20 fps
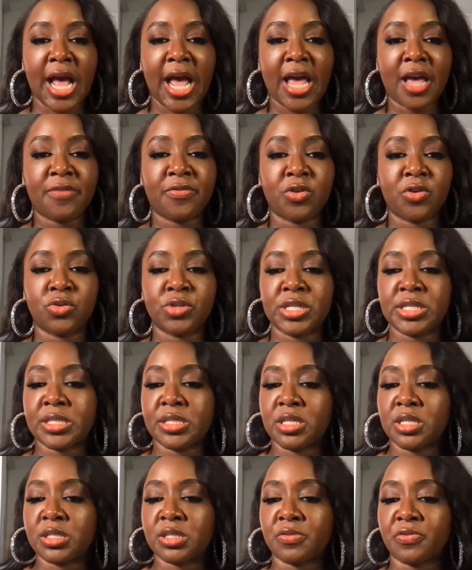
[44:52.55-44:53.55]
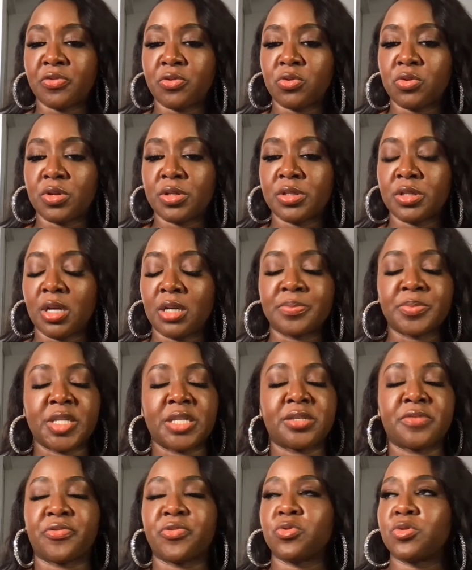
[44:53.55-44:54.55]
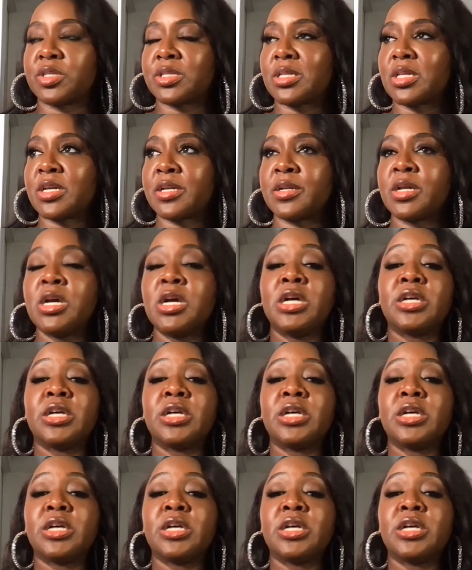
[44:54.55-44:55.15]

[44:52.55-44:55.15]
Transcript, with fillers: I have only seen Sephora, oh, Sephora's line,